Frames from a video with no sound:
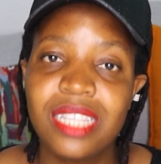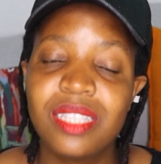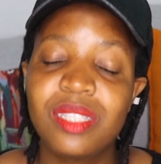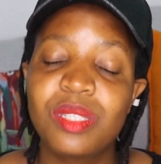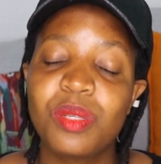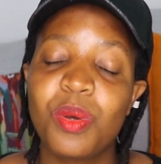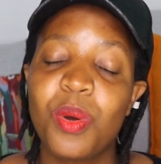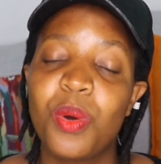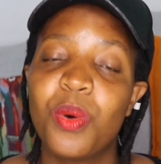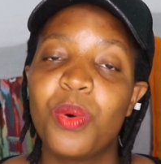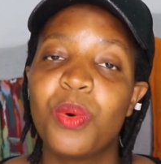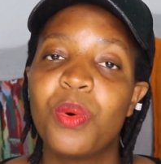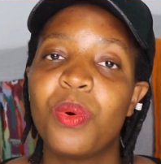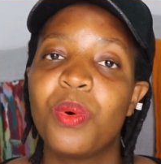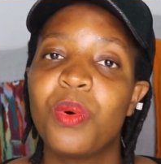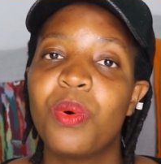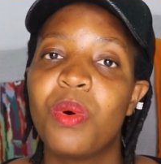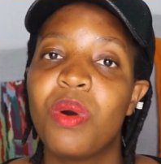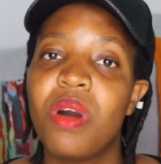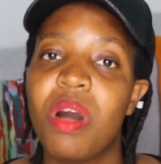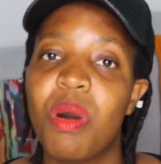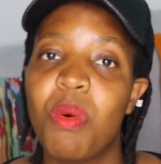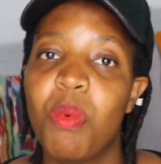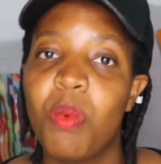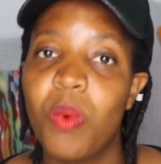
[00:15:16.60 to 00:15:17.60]
So
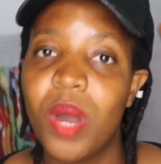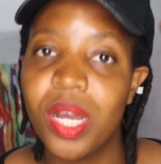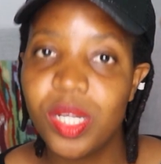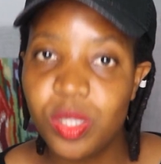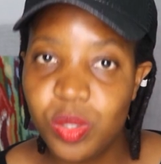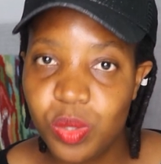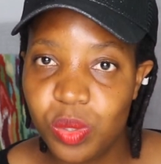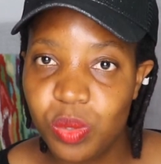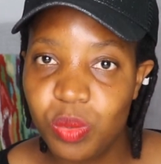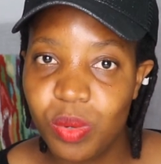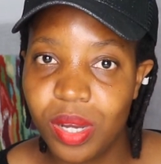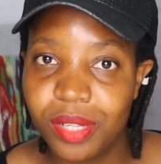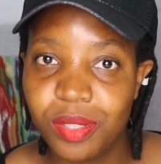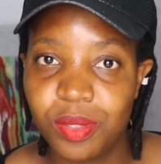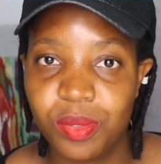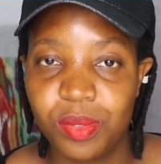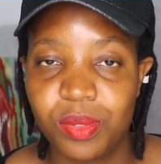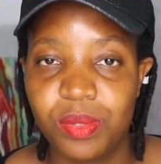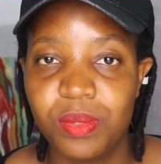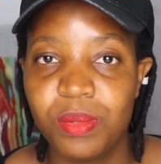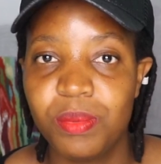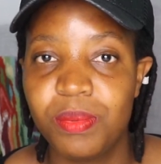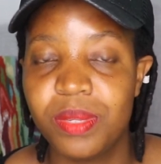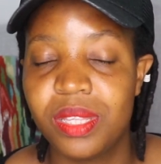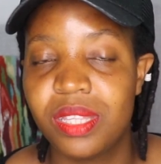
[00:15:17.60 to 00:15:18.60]
what do you want to
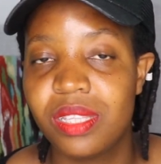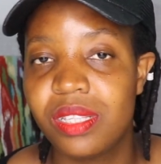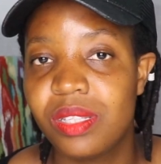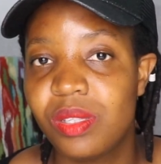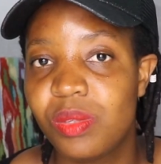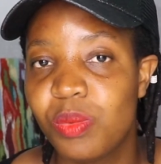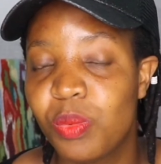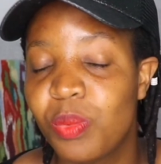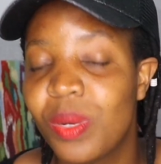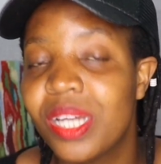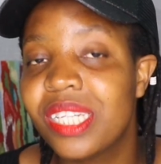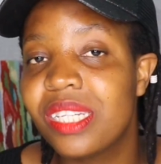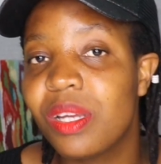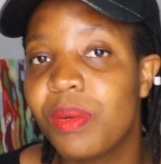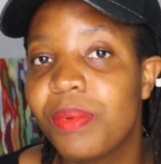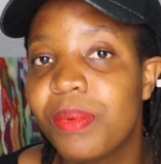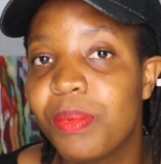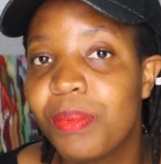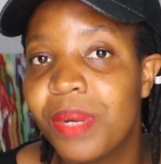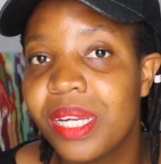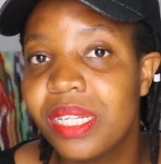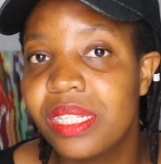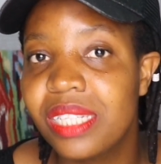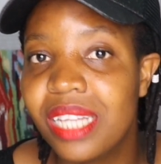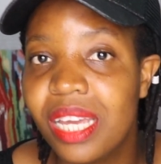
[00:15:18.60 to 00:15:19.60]
do with this? What
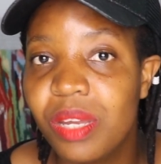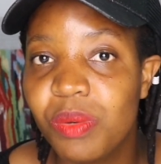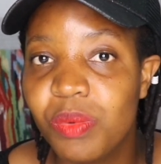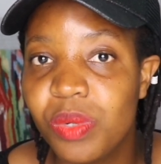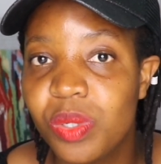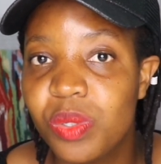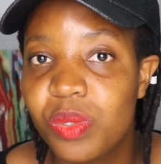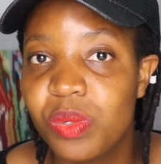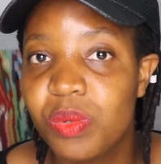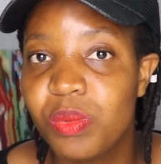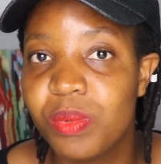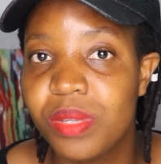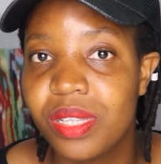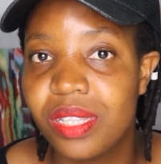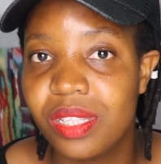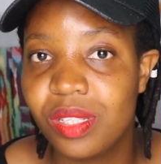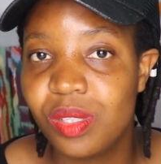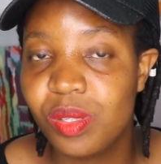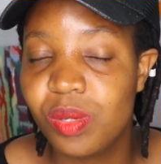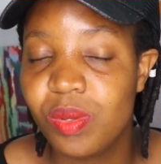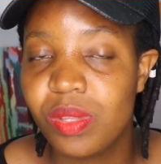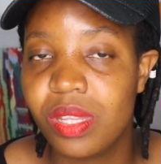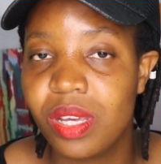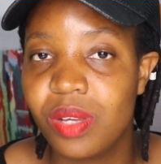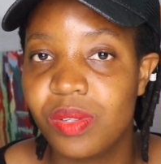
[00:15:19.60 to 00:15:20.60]
can we do with
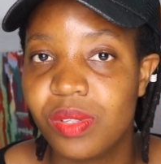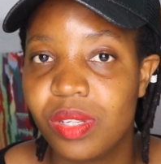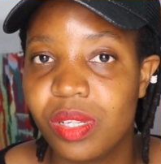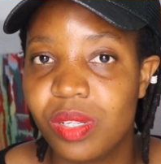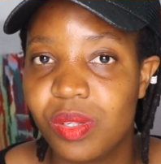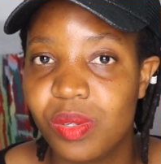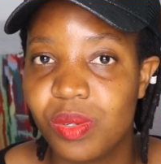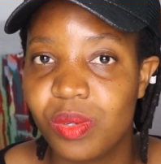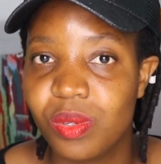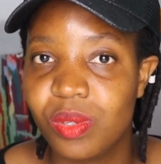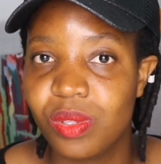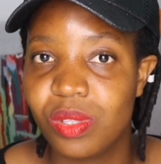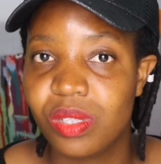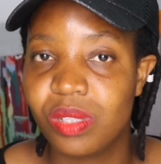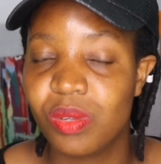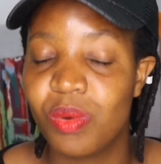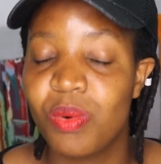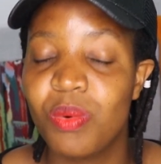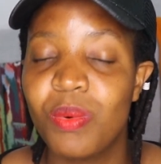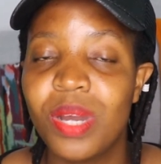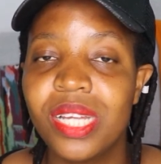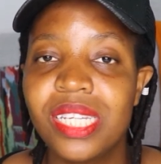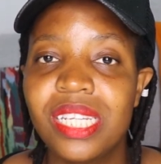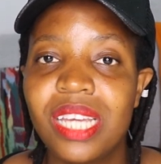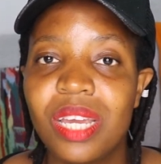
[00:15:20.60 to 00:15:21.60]
this 2,000 euros?
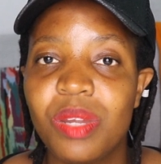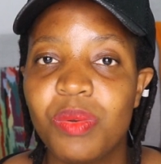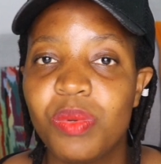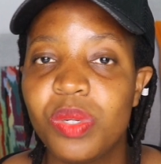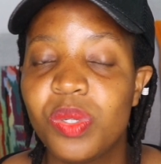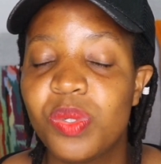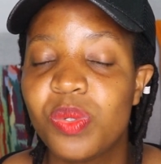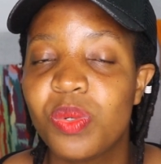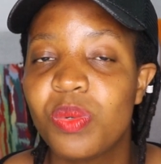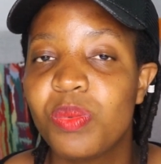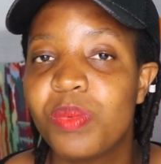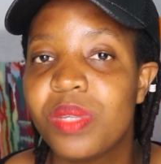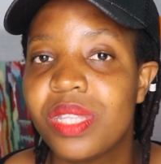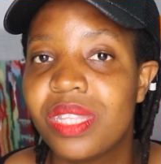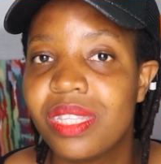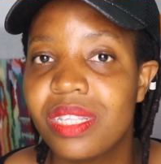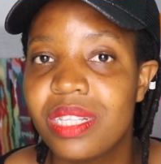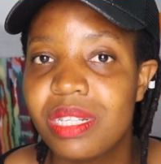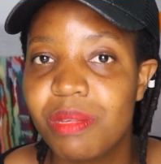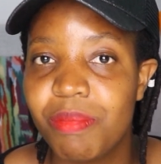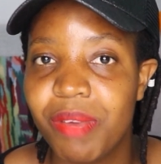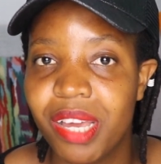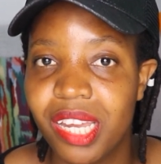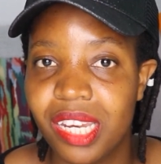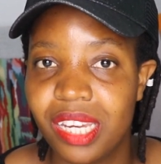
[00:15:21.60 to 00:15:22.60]
Or what can we do with
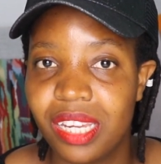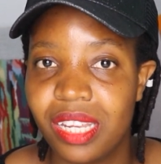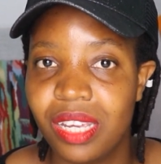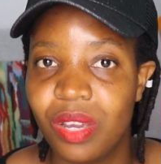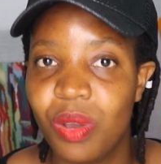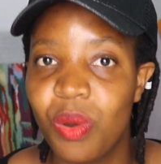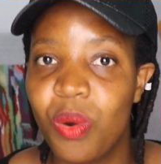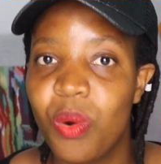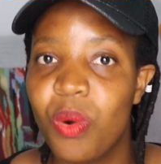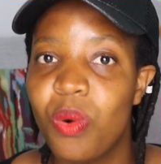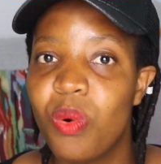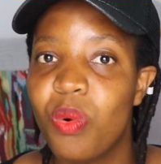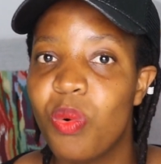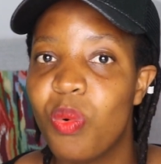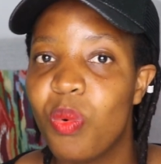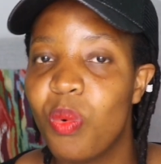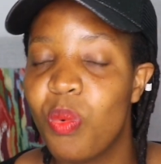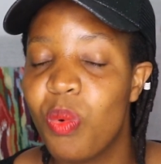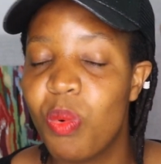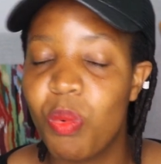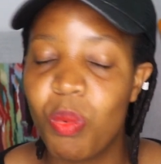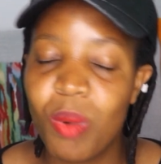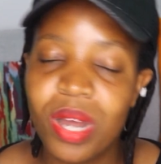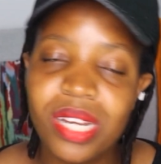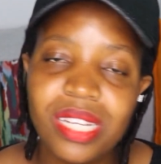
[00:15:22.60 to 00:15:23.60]
this money? Or
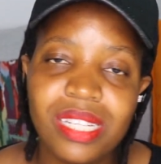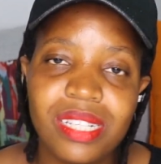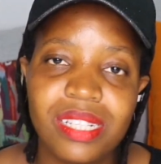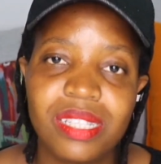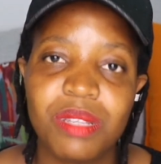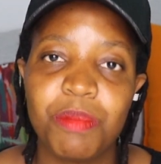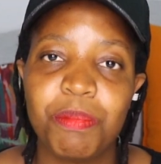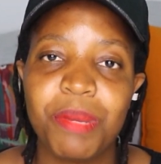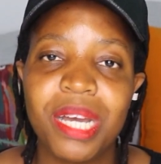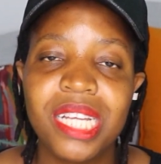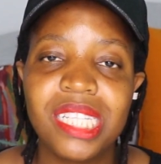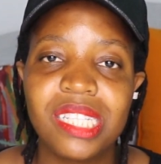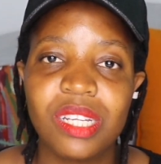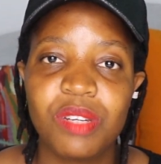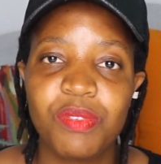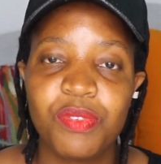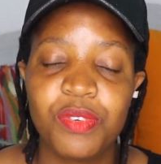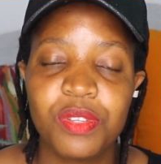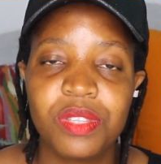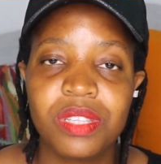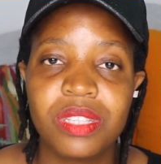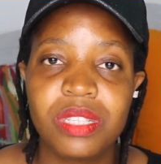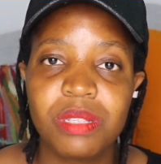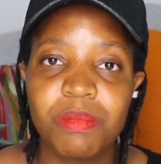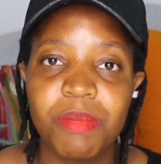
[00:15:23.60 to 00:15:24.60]
what is the budget
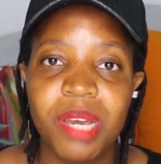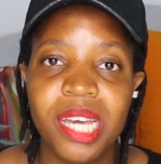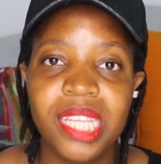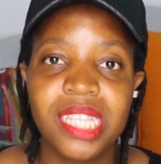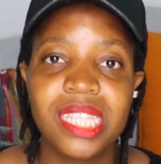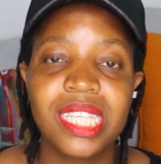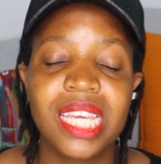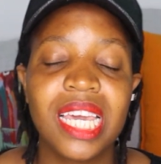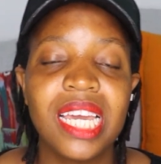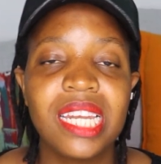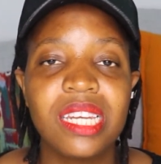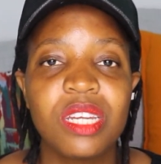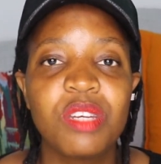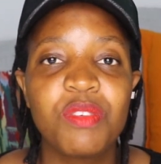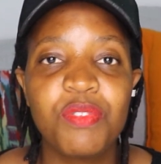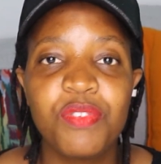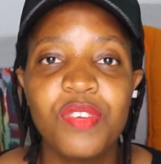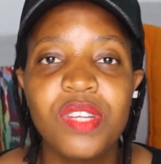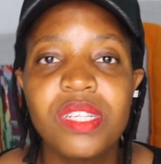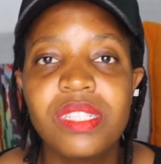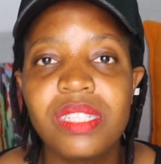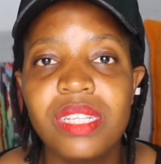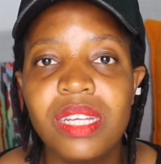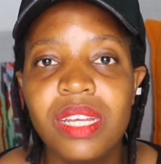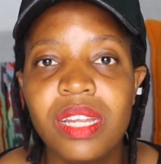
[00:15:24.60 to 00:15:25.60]
for this month? Can it
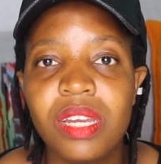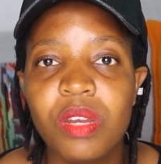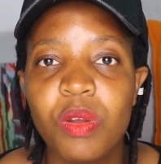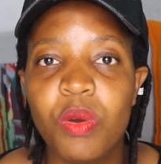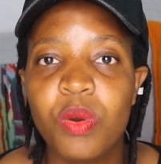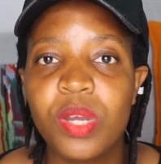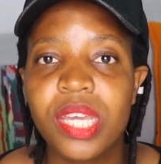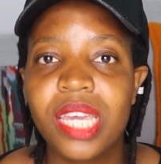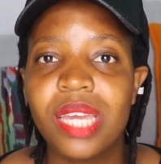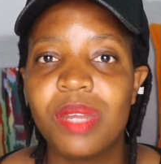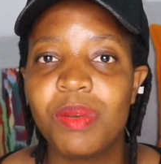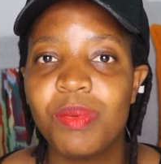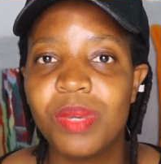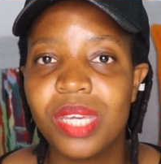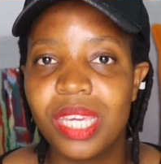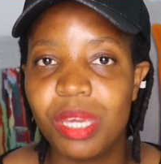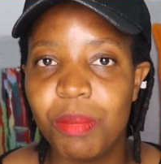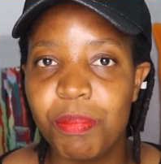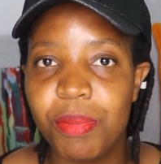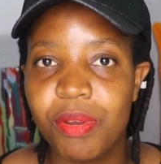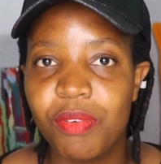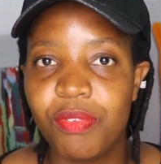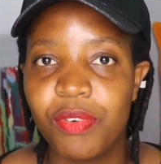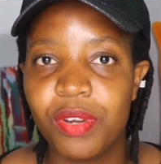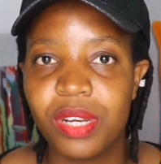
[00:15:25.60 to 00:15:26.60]
fit in, or can we
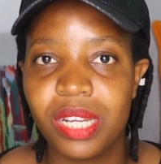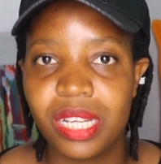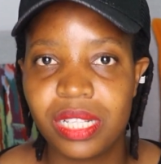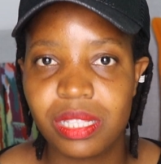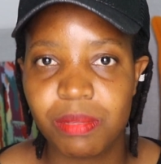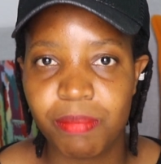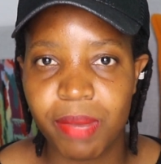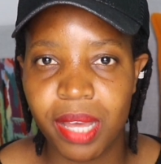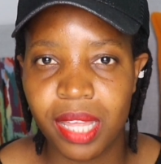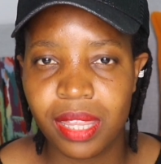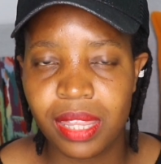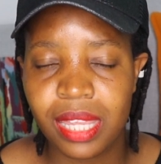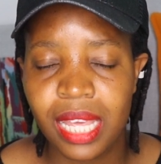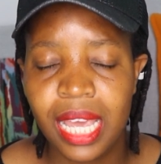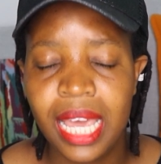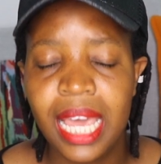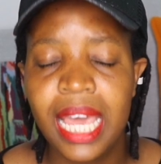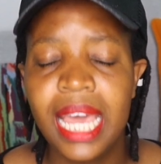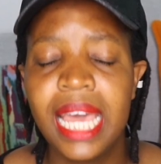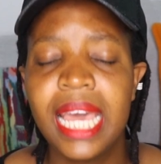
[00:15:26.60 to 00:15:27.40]
keep it for next month?